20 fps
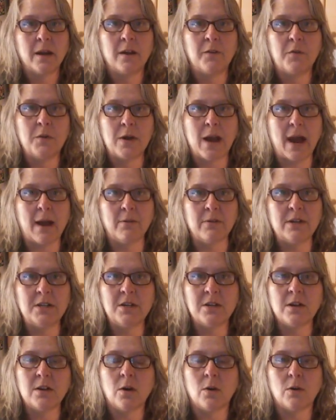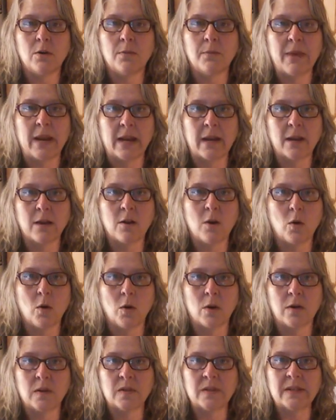If you're not making
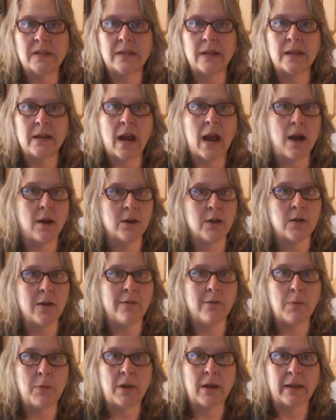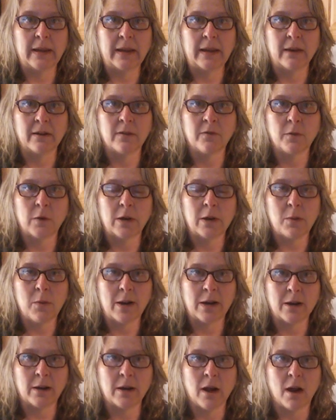goals, then how do you have a plan of where you
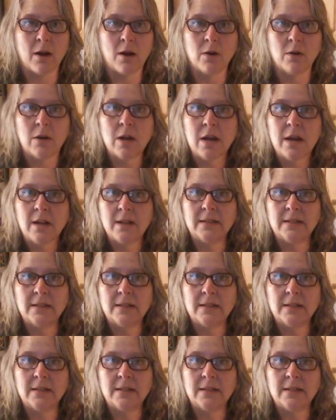want to go?